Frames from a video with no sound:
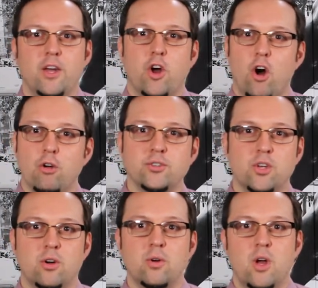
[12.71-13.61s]
and
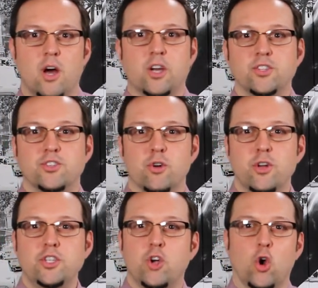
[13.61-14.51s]
also a
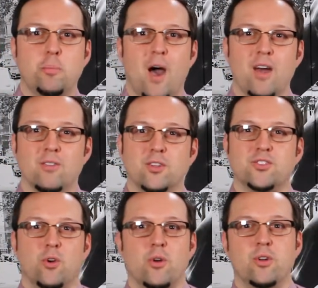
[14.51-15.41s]
concerning chart pattern that's
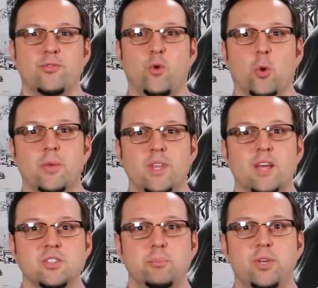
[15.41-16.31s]
starting to form in the
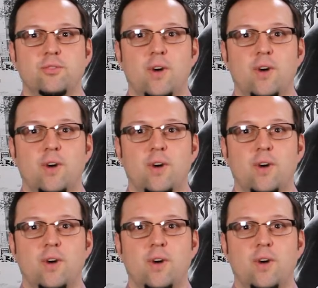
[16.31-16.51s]
S&P